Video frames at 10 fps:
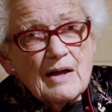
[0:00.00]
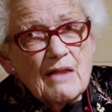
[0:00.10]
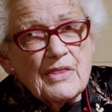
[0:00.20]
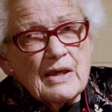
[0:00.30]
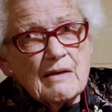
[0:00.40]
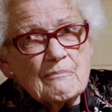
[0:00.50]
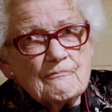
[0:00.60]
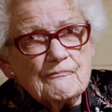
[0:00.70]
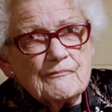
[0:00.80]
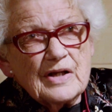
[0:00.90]

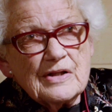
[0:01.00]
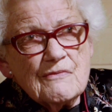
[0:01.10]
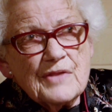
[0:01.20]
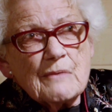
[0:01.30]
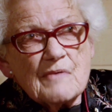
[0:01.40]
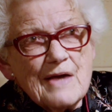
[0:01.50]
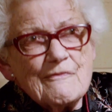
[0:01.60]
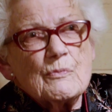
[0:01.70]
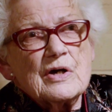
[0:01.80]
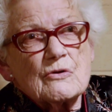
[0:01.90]
I don't think we
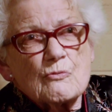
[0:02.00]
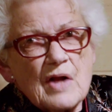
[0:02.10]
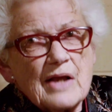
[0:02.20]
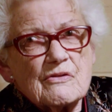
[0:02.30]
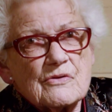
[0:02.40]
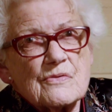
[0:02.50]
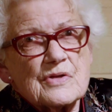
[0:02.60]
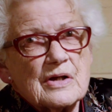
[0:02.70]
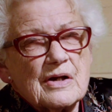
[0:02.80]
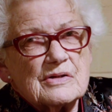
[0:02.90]
ever worked right through
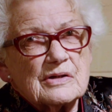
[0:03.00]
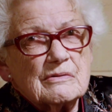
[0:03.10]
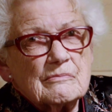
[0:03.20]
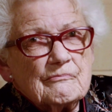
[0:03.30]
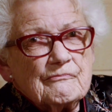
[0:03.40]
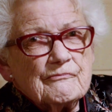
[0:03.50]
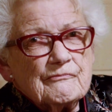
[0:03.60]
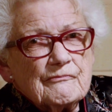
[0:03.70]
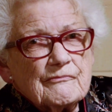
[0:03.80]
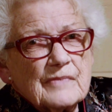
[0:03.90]
the night.
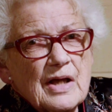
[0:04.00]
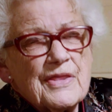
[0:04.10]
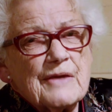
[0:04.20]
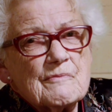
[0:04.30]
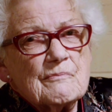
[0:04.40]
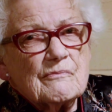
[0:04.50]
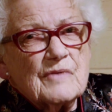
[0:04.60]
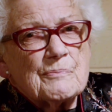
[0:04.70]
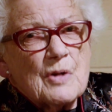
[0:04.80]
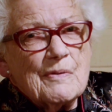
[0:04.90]
I think
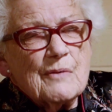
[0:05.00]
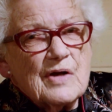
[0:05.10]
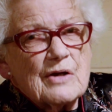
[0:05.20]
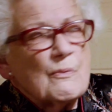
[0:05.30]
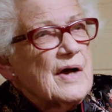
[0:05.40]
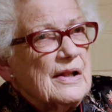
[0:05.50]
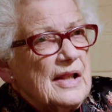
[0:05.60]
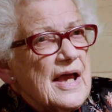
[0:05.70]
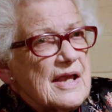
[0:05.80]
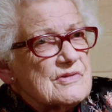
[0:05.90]
we probably worked quite
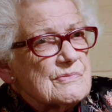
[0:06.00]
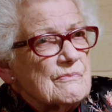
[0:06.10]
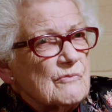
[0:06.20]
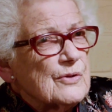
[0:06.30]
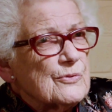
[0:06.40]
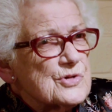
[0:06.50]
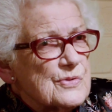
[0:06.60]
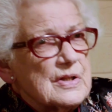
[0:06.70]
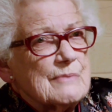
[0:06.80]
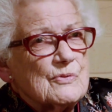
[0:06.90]
late, 1 or
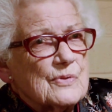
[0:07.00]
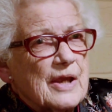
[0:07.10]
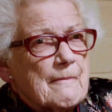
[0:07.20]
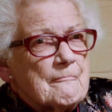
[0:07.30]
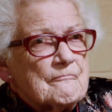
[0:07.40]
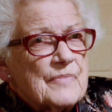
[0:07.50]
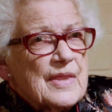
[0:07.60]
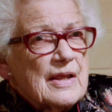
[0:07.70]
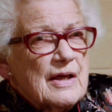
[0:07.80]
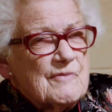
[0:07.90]
2 in the morning,
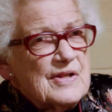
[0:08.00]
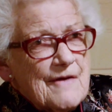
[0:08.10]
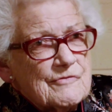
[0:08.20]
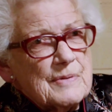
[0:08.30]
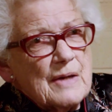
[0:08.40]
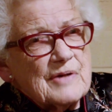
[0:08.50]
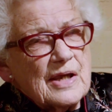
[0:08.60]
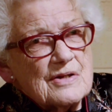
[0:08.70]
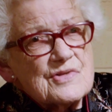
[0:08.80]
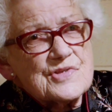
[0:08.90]
and we'd have to be up
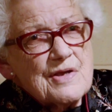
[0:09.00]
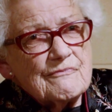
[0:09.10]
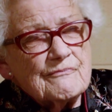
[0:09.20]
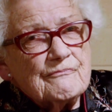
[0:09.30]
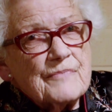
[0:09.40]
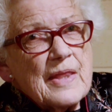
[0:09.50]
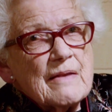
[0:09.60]
again at 7.